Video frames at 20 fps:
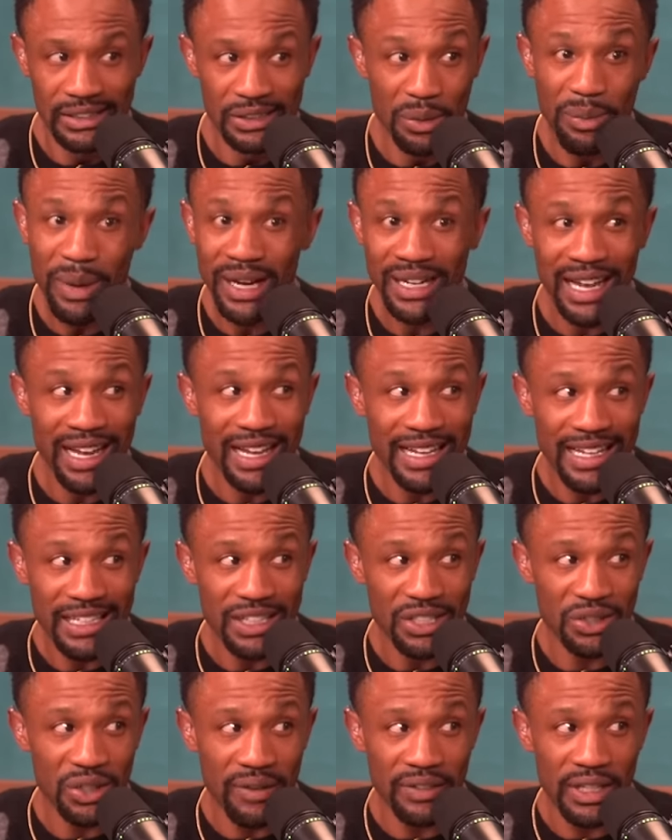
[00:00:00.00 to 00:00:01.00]
you may not hit in
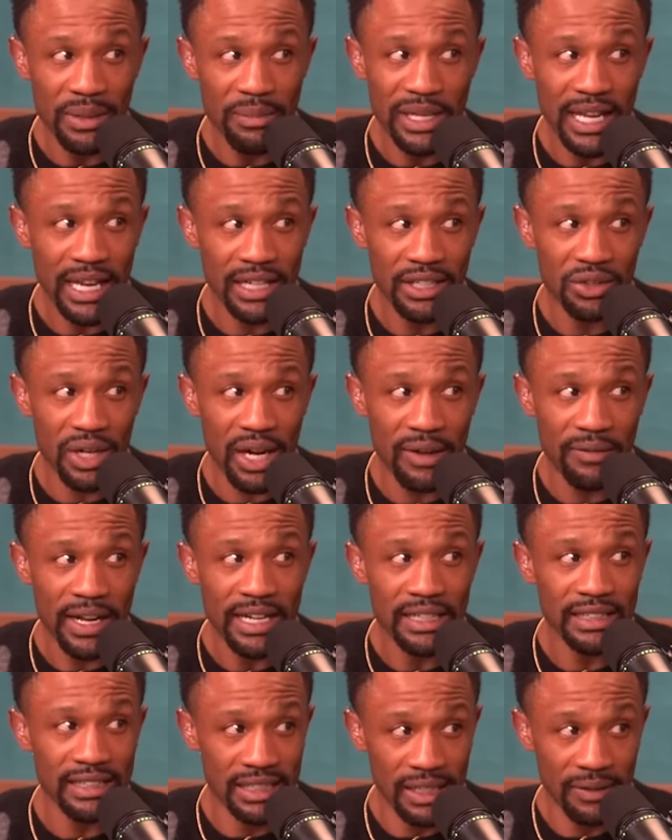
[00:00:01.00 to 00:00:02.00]
the draft. NBA draft
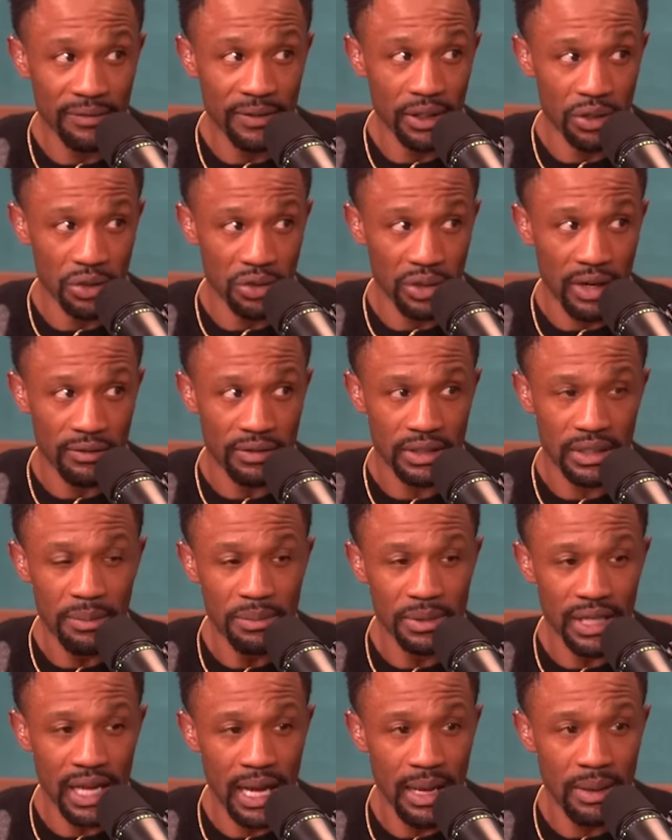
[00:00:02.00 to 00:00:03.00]
ain't the NFL draft.
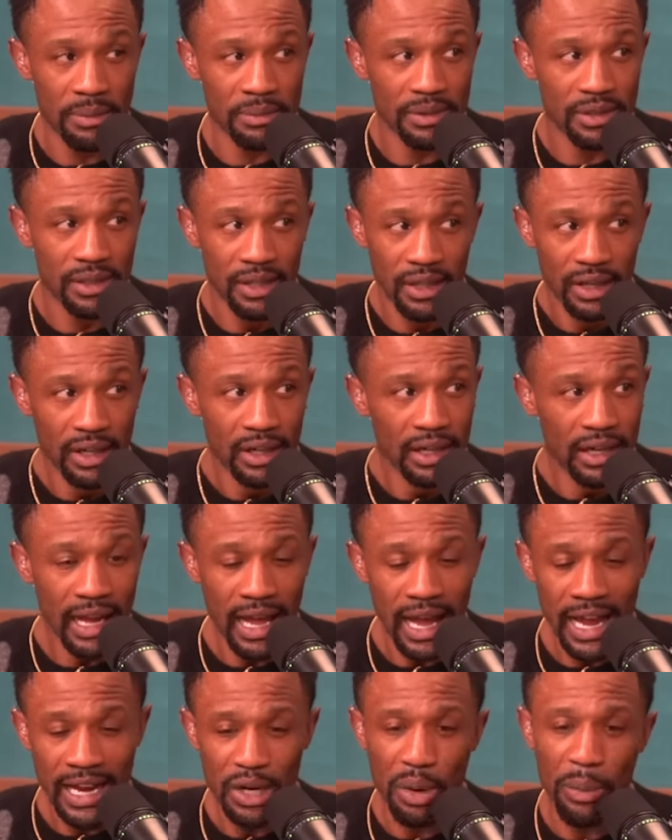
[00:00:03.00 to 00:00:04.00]
Sometimes
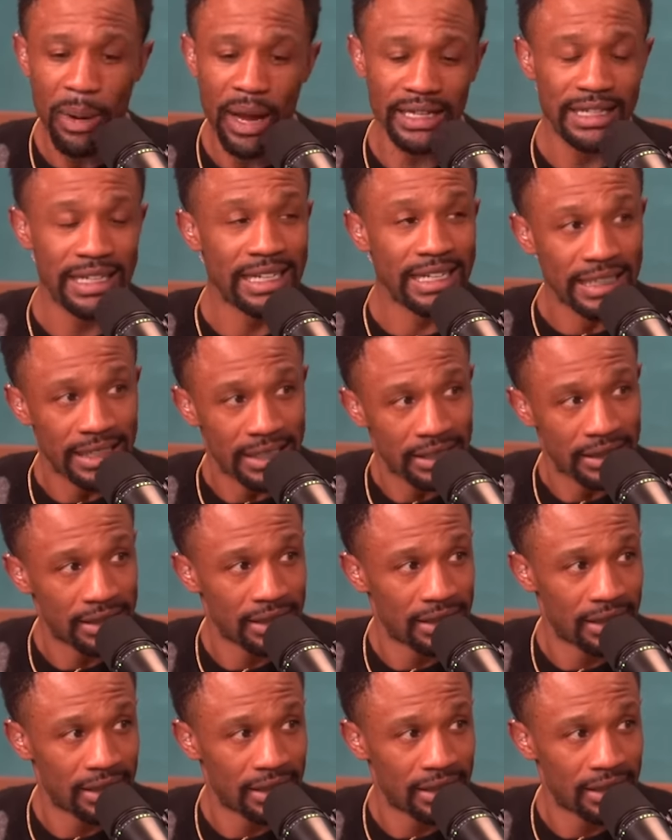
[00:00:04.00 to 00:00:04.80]
ain't nobody in it.